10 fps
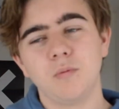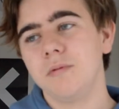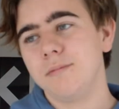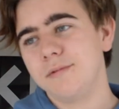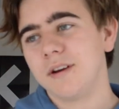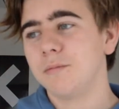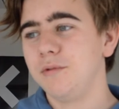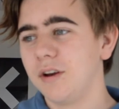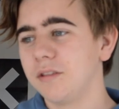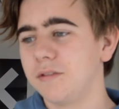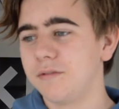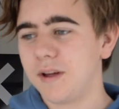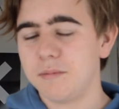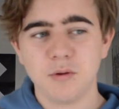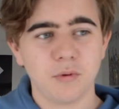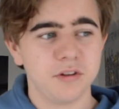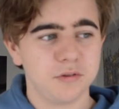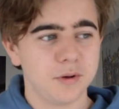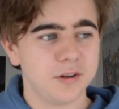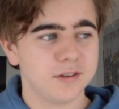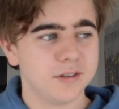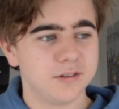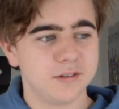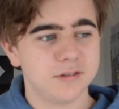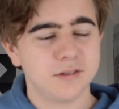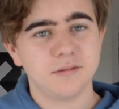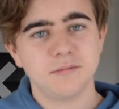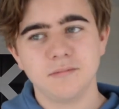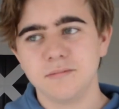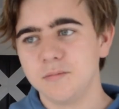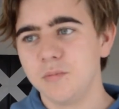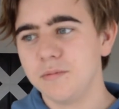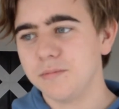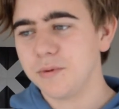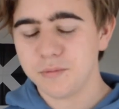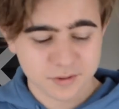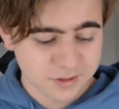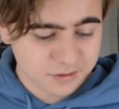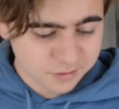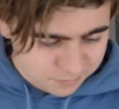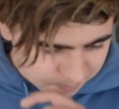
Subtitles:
we drank the family one as well because we wanted to.